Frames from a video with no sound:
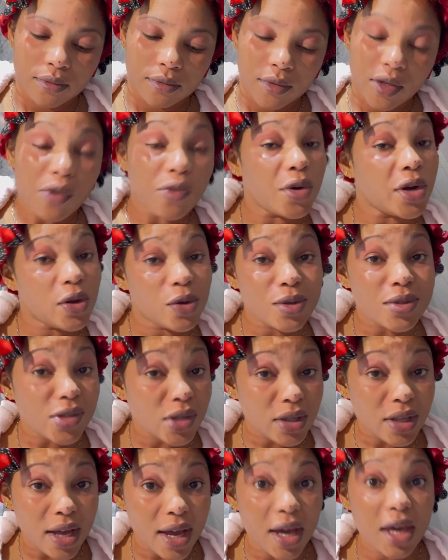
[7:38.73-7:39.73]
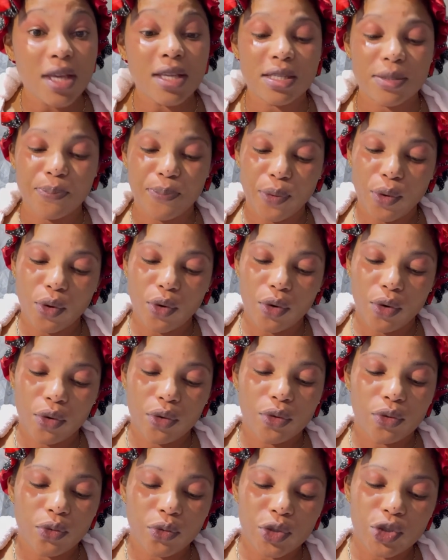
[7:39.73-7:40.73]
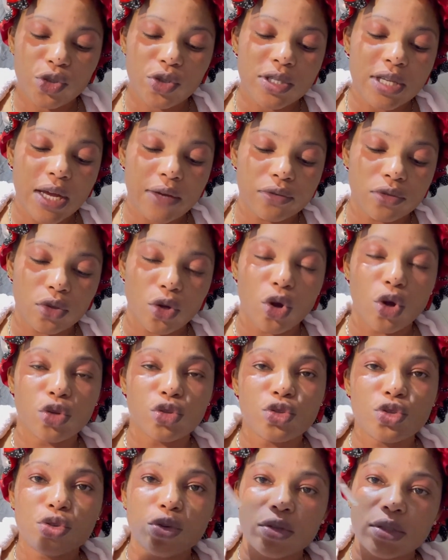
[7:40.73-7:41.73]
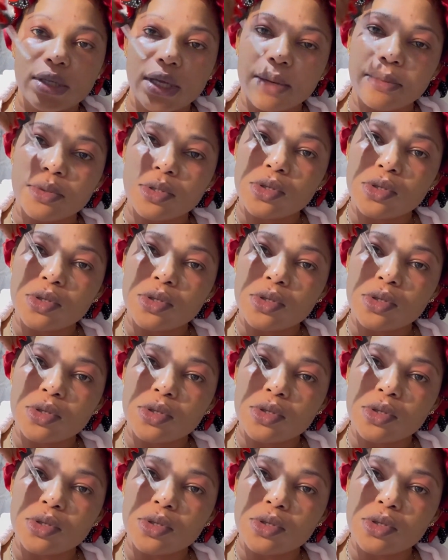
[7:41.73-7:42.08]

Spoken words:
Wrinkles are nice, but we just have to control them.